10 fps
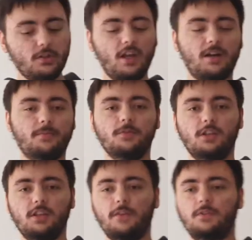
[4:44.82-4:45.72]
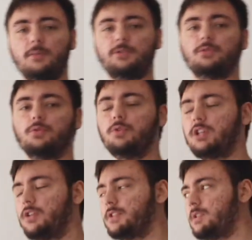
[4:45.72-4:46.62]
yeah, after episode 2 it
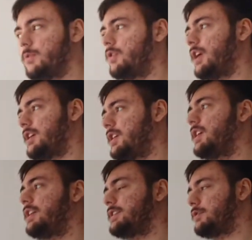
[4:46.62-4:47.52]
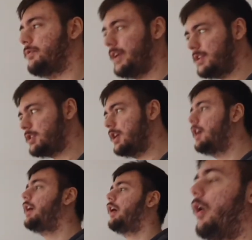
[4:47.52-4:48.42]
kind of seemed, okay, he got his revenge.
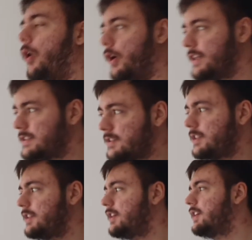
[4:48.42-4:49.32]
Honestly,